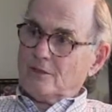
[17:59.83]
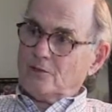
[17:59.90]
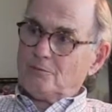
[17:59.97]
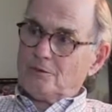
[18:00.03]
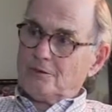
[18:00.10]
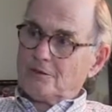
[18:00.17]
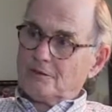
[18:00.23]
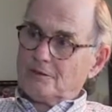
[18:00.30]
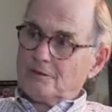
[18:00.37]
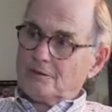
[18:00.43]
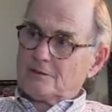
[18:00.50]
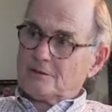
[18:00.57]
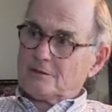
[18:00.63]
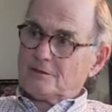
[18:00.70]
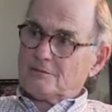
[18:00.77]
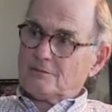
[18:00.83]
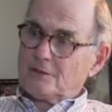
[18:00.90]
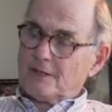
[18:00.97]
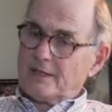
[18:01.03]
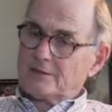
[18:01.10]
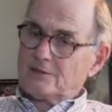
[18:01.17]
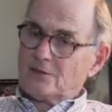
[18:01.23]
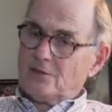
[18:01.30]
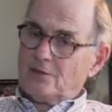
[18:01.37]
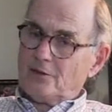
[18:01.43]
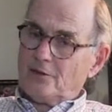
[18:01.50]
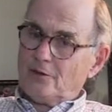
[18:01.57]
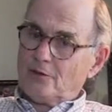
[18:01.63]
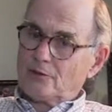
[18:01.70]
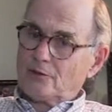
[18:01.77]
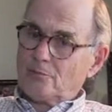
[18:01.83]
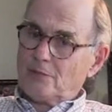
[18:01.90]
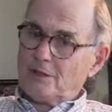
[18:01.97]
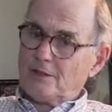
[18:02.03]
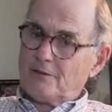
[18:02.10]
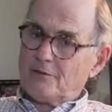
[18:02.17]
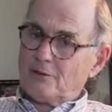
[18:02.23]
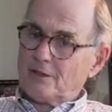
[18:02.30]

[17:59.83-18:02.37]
No, because when I started orthopedic